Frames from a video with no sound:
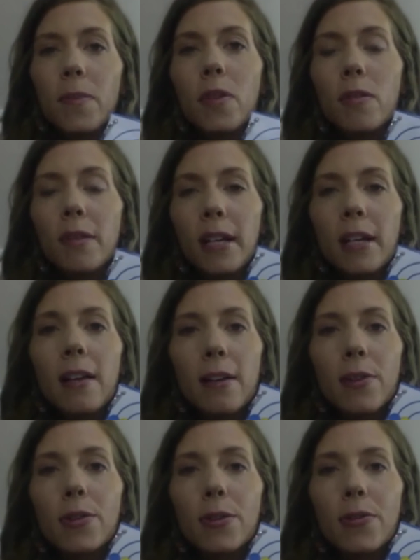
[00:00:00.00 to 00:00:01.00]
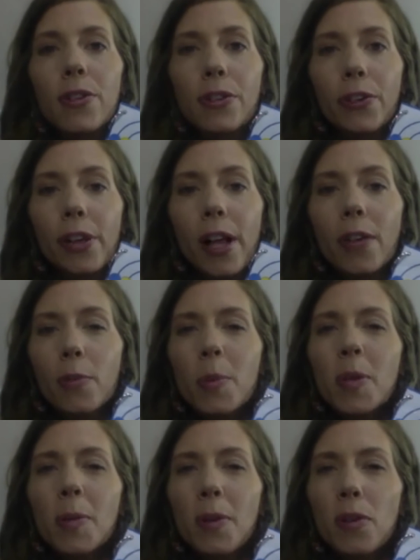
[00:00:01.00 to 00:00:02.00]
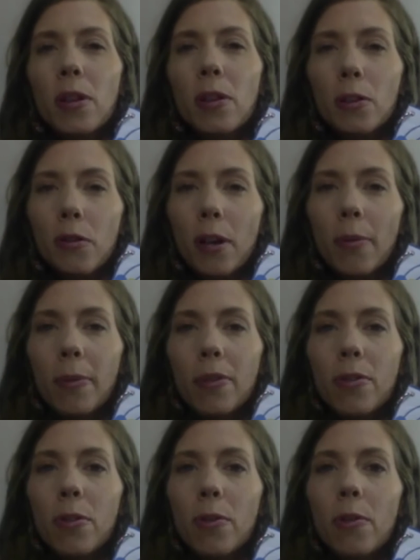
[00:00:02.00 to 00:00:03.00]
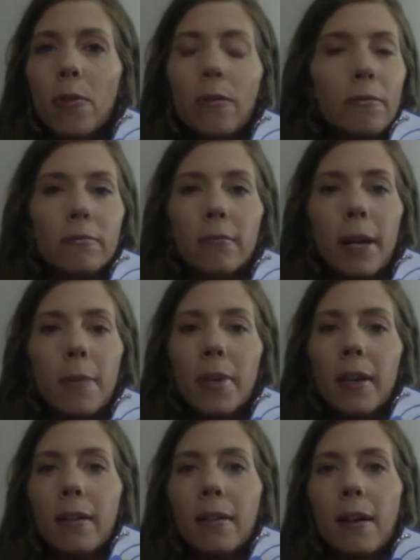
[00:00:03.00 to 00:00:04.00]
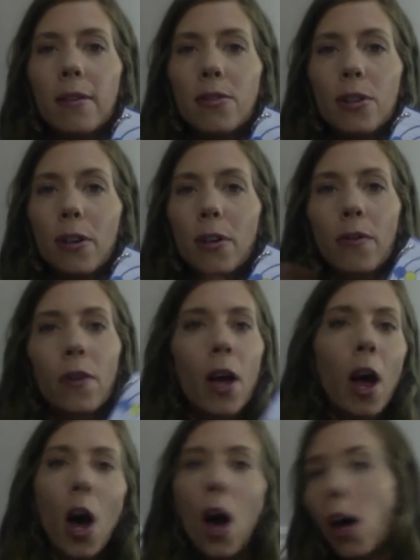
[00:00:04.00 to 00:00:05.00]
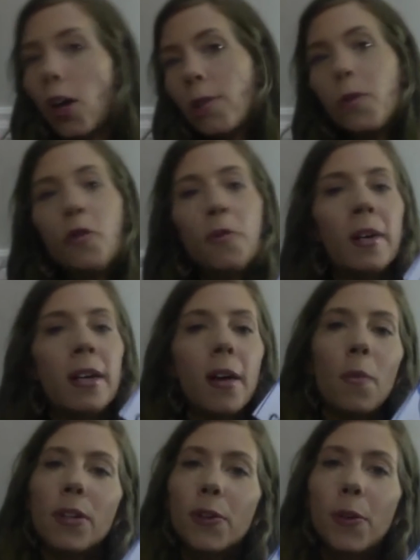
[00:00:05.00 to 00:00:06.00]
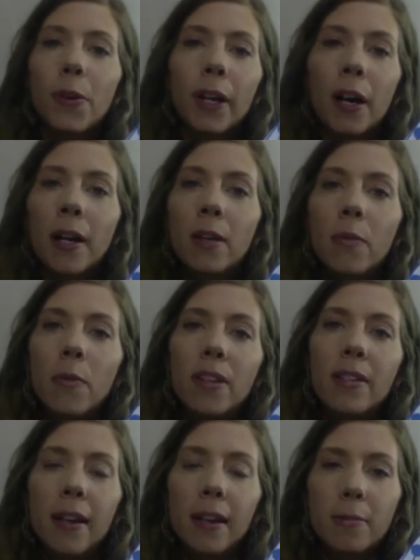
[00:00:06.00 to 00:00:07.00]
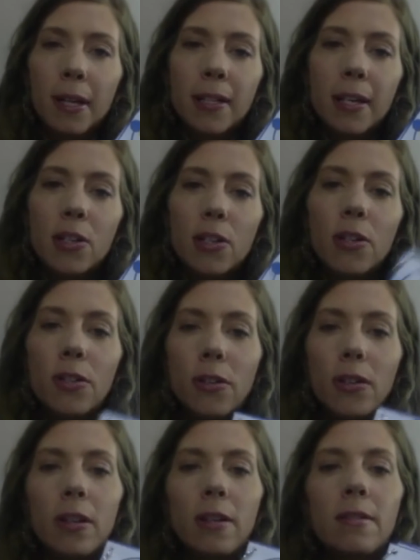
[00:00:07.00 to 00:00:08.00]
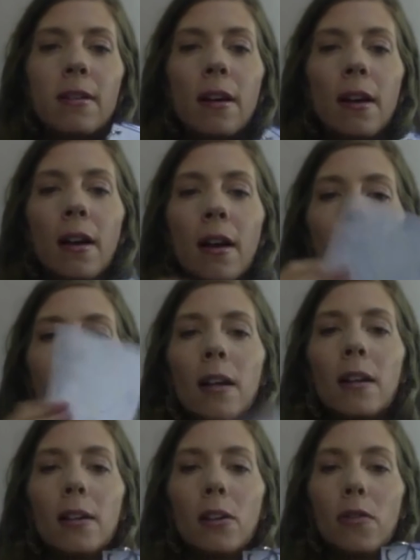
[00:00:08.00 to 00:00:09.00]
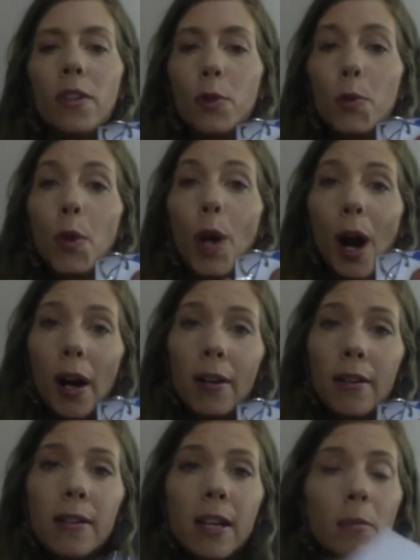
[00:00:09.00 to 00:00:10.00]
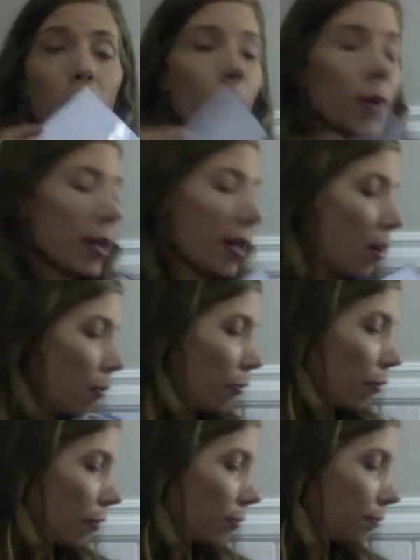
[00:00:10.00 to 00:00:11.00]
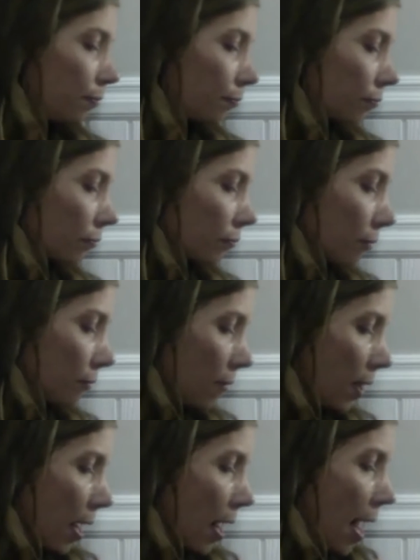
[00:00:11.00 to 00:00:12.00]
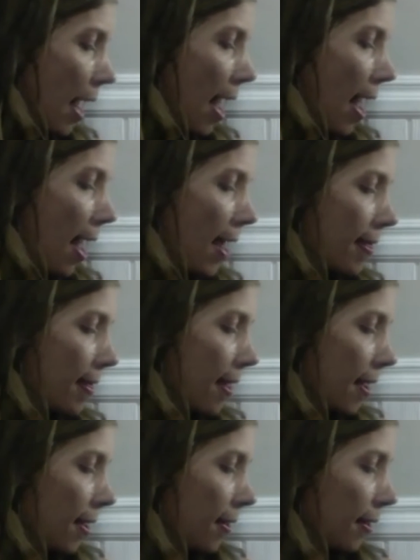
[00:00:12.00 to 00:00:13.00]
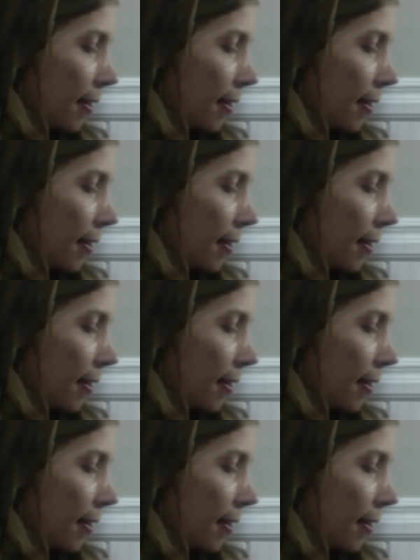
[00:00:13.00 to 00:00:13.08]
ELL students in your classroom, especially the newcomers who might be unsure of all the movement and what's going on and what's the expectations. So these little visual cards can be really helpful. And then the